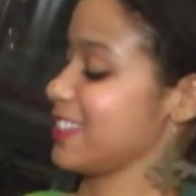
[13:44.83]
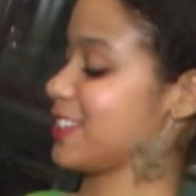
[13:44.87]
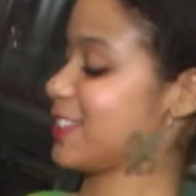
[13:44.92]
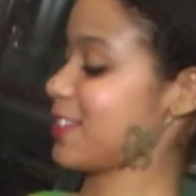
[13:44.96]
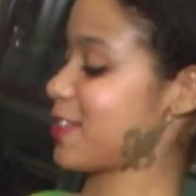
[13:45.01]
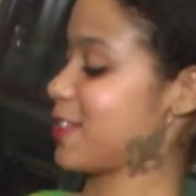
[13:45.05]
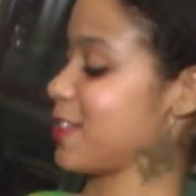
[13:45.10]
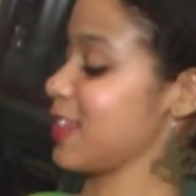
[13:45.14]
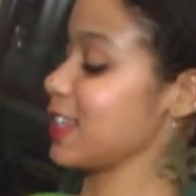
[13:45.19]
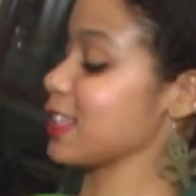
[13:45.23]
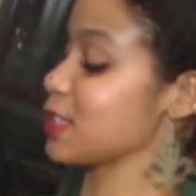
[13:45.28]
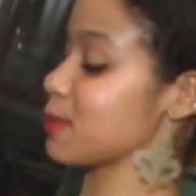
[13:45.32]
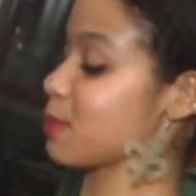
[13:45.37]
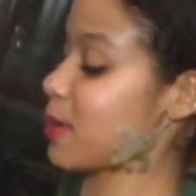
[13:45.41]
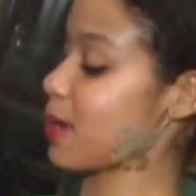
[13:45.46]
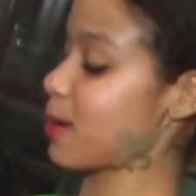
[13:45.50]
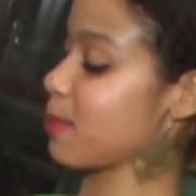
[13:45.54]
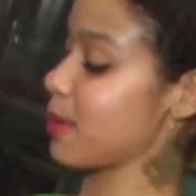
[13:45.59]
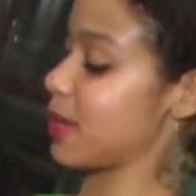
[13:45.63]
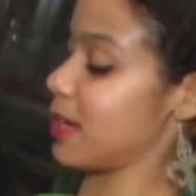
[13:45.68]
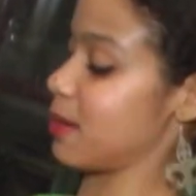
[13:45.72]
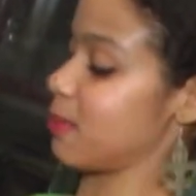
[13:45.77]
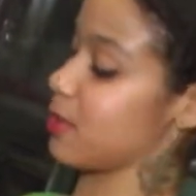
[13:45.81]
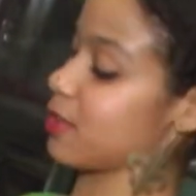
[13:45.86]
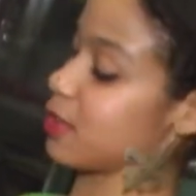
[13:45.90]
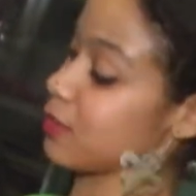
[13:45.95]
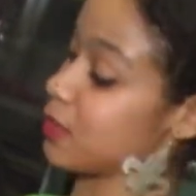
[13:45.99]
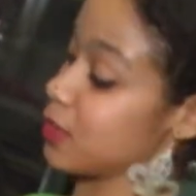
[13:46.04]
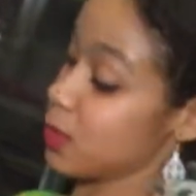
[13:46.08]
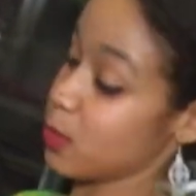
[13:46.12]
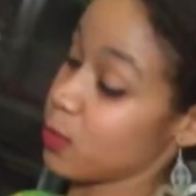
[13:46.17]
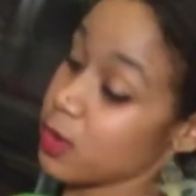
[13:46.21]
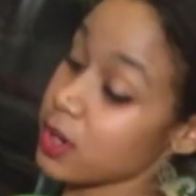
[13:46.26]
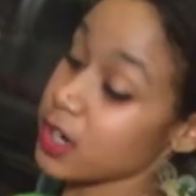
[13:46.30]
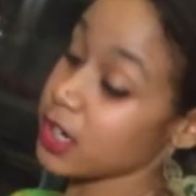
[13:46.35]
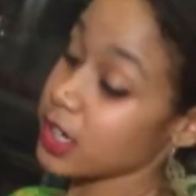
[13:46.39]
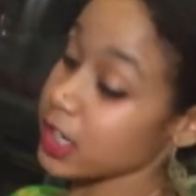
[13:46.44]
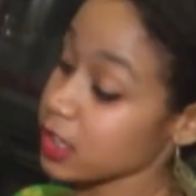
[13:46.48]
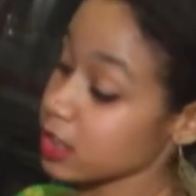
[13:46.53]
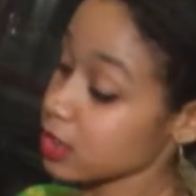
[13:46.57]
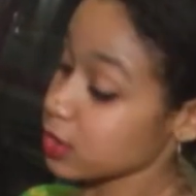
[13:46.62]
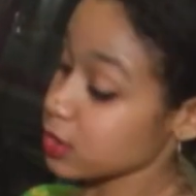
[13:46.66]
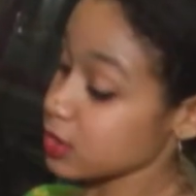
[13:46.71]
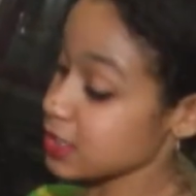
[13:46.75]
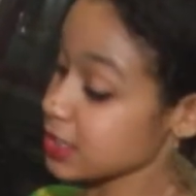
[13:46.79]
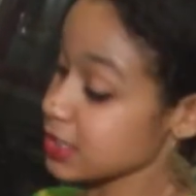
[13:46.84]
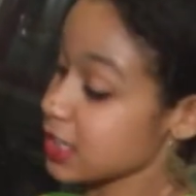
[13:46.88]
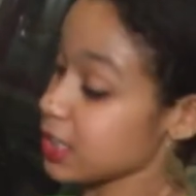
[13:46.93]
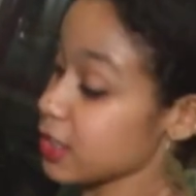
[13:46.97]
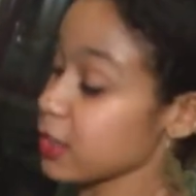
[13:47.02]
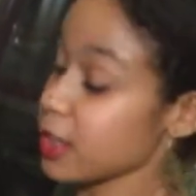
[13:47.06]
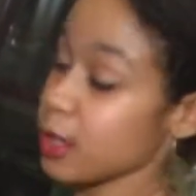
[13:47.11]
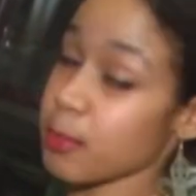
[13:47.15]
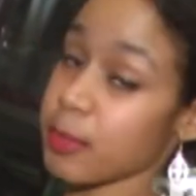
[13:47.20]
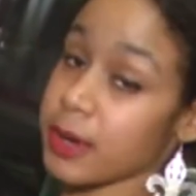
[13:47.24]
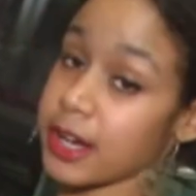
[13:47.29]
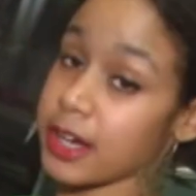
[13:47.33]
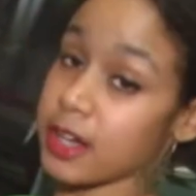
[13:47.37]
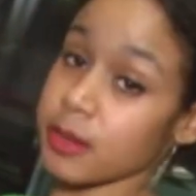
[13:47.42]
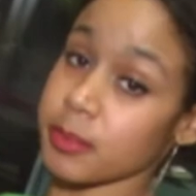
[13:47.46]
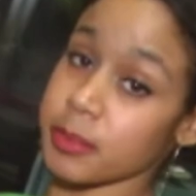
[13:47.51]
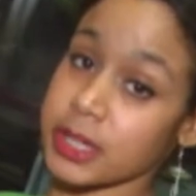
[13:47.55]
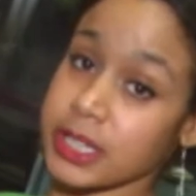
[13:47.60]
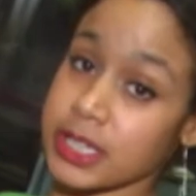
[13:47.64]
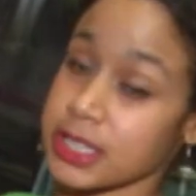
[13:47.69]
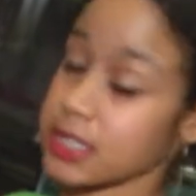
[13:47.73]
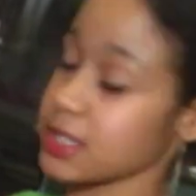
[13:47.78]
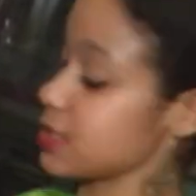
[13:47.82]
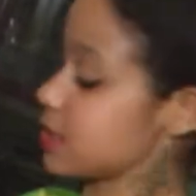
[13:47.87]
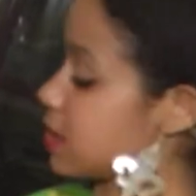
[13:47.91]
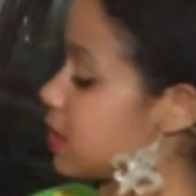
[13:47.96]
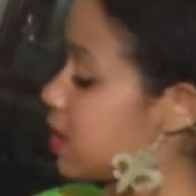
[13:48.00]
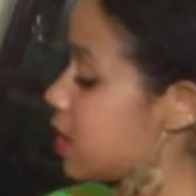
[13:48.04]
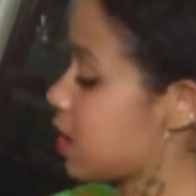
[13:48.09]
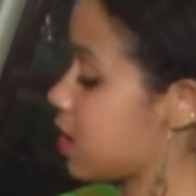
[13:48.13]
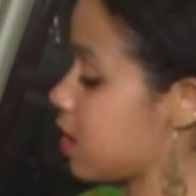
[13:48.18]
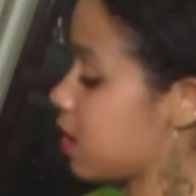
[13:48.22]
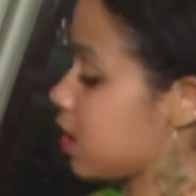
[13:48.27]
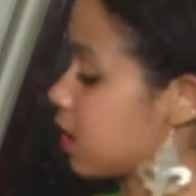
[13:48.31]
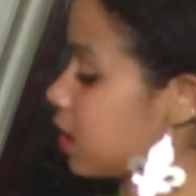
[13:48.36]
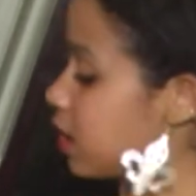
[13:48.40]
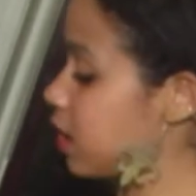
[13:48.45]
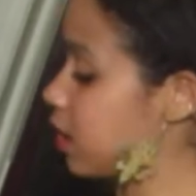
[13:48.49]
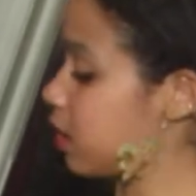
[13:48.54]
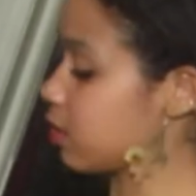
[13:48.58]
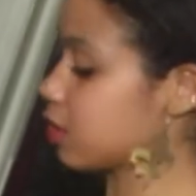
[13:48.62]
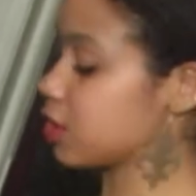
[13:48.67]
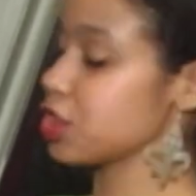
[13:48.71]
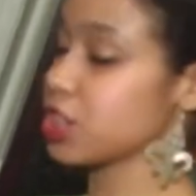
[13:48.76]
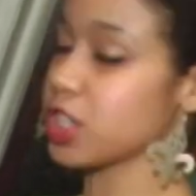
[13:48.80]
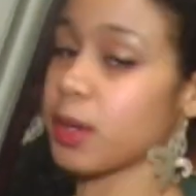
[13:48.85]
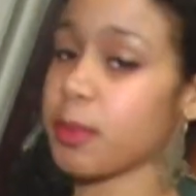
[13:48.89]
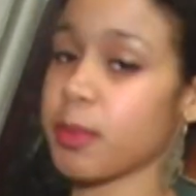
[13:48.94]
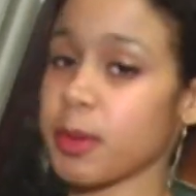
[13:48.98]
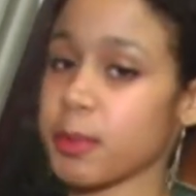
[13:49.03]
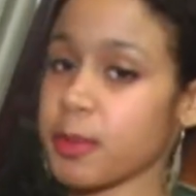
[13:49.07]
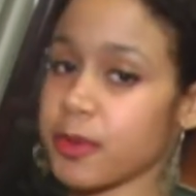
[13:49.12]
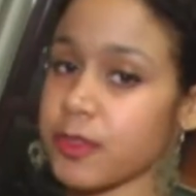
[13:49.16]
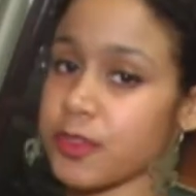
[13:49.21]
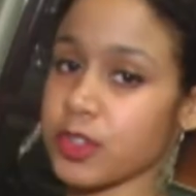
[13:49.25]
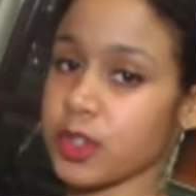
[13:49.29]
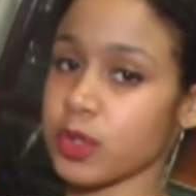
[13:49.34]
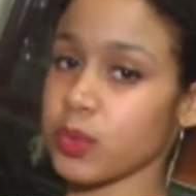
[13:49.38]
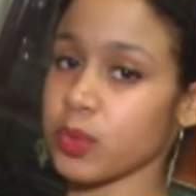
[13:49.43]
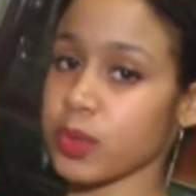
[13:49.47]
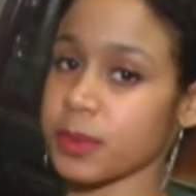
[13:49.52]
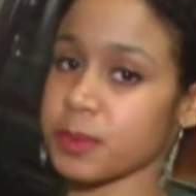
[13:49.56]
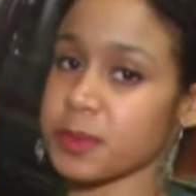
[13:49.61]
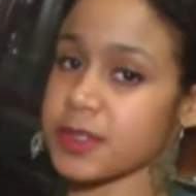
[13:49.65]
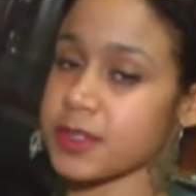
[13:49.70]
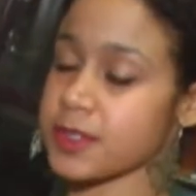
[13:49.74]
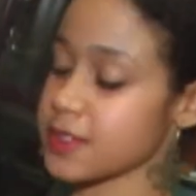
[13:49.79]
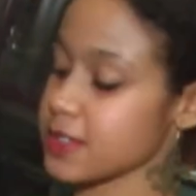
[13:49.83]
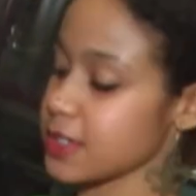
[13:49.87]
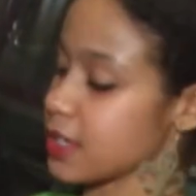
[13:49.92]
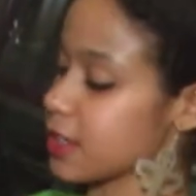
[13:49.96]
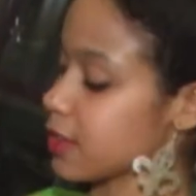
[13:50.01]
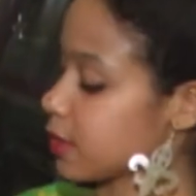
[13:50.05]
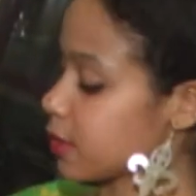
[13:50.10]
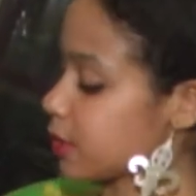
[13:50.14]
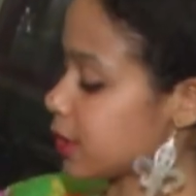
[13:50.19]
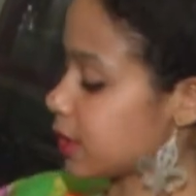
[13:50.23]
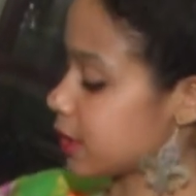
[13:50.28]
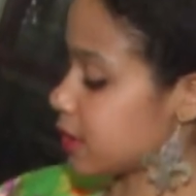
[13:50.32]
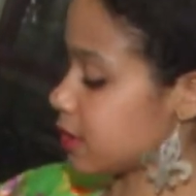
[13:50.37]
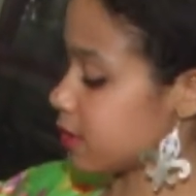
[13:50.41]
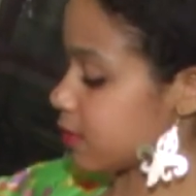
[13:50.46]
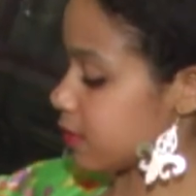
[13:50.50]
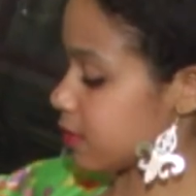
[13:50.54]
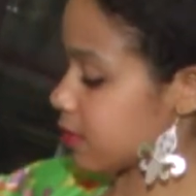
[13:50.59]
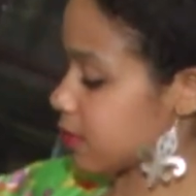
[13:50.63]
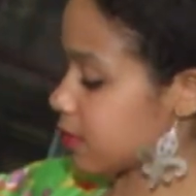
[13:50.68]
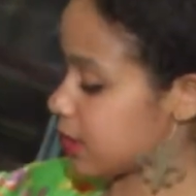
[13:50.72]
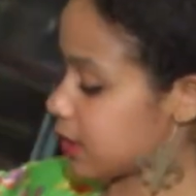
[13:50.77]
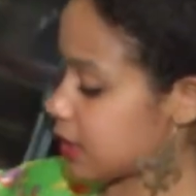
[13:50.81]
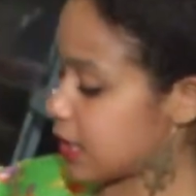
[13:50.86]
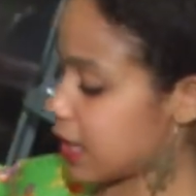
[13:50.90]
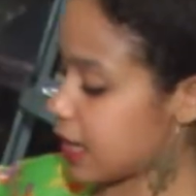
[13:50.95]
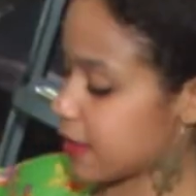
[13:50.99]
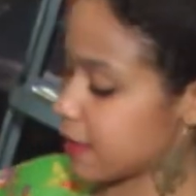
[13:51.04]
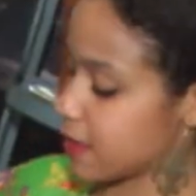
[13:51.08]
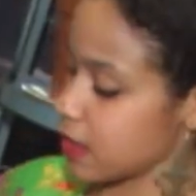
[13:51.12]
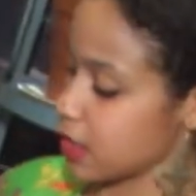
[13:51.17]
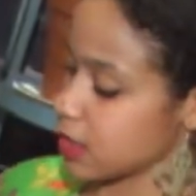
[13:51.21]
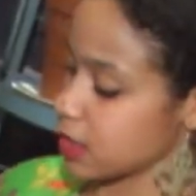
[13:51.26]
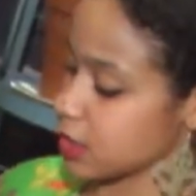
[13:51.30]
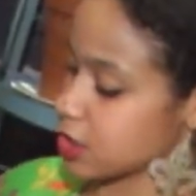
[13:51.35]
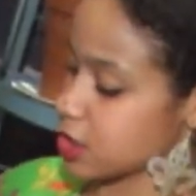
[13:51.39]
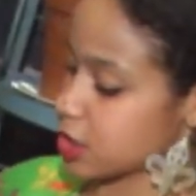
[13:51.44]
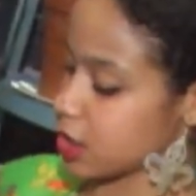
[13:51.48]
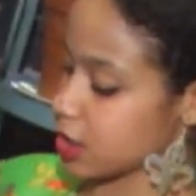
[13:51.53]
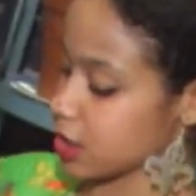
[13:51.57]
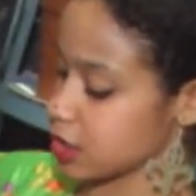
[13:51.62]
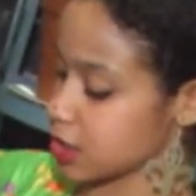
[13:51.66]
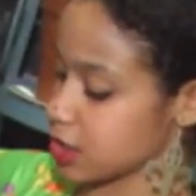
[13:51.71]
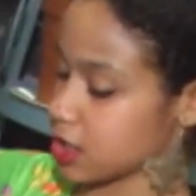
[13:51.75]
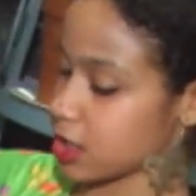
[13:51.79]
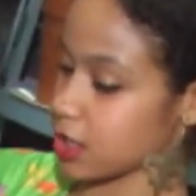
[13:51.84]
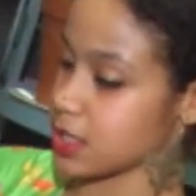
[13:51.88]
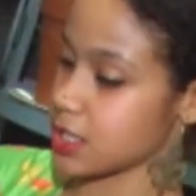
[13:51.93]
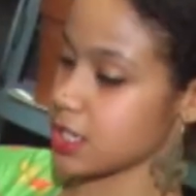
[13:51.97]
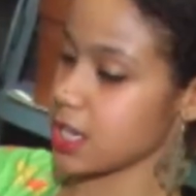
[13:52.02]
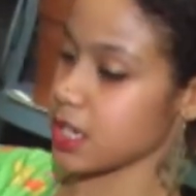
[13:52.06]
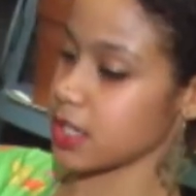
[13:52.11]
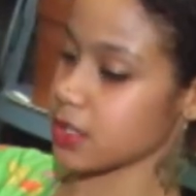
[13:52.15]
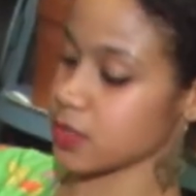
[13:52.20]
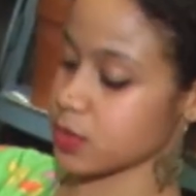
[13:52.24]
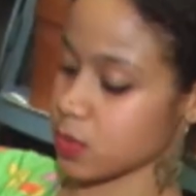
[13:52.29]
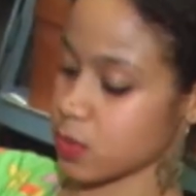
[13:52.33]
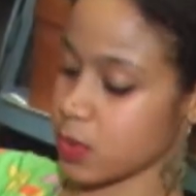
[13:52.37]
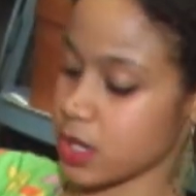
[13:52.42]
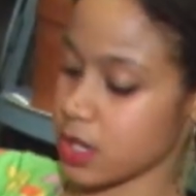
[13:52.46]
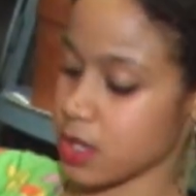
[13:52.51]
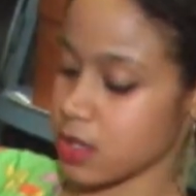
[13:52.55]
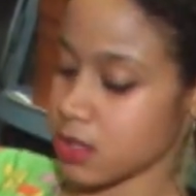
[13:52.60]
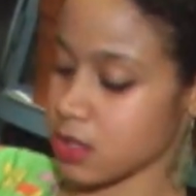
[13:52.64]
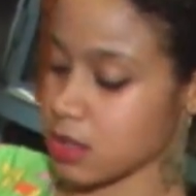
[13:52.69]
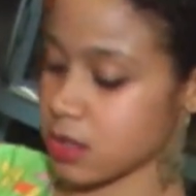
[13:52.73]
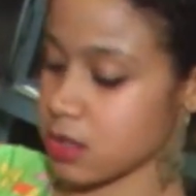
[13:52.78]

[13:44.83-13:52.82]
So that's my bad. But if you want to include celery, by all means, chop up a few ribs of celery and add that into your saute as well.